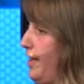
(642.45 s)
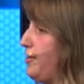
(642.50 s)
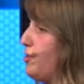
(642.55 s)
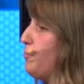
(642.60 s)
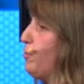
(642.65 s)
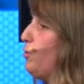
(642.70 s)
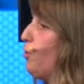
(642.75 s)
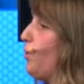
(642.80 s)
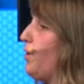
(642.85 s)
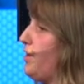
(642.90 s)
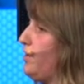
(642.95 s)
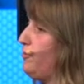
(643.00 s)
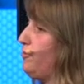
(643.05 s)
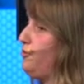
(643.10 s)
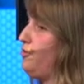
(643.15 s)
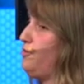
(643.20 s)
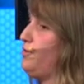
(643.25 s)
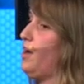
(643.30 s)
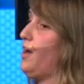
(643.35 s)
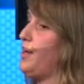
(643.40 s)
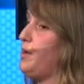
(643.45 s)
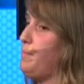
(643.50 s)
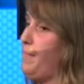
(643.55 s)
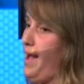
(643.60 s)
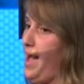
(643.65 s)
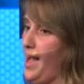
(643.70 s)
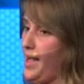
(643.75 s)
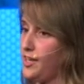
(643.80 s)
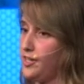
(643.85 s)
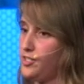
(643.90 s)
deploys do not
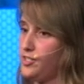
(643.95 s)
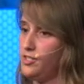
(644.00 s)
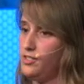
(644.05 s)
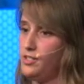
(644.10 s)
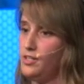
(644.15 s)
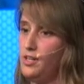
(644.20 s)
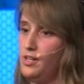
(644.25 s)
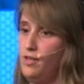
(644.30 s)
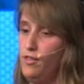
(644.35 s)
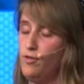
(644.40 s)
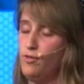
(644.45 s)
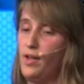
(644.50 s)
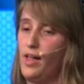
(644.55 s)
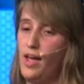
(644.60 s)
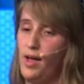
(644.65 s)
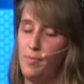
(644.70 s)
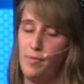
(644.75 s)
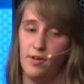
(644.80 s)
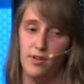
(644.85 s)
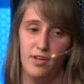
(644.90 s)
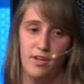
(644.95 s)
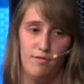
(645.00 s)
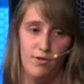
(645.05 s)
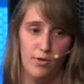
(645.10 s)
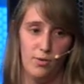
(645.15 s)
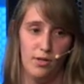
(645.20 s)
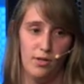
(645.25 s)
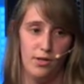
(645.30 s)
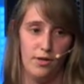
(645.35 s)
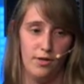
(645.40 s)
impact the reliability of
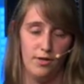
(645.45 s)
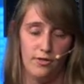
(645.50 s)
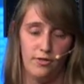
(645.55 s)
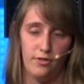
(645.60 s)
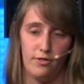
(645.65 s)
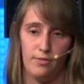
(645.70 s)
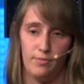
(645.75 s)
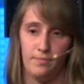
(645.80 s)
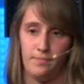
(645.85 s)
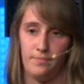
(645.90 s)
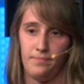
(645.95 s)
your alerts.